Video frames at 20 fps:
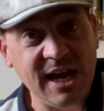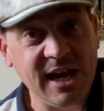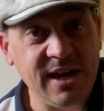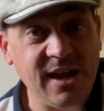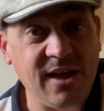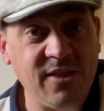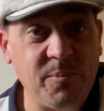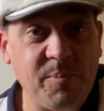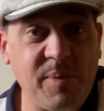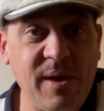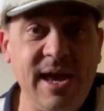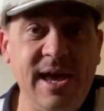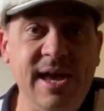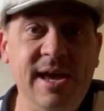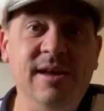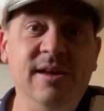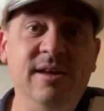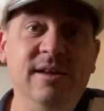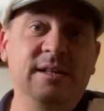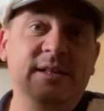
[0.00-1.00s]
another
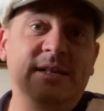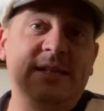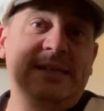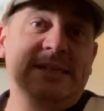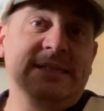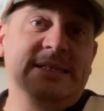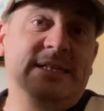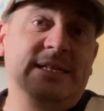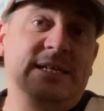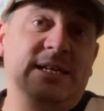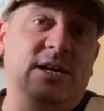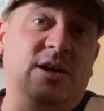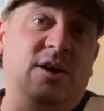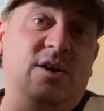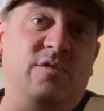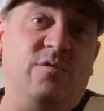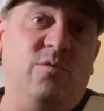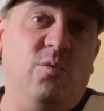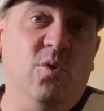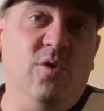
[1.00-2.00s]
pair
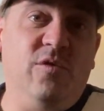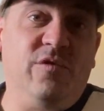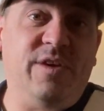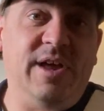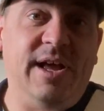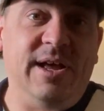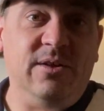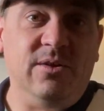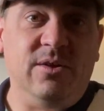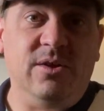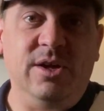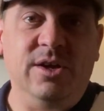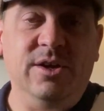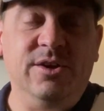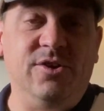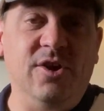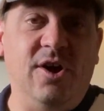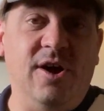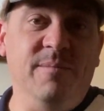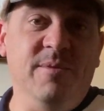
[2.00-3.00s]
of Wharfedale
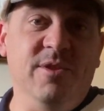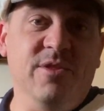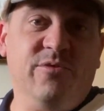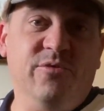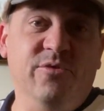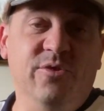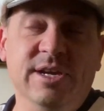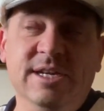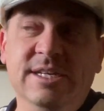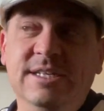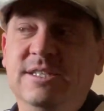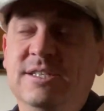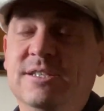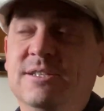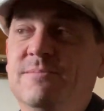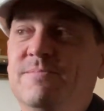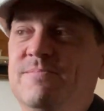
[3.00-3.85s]
Diamond 3s.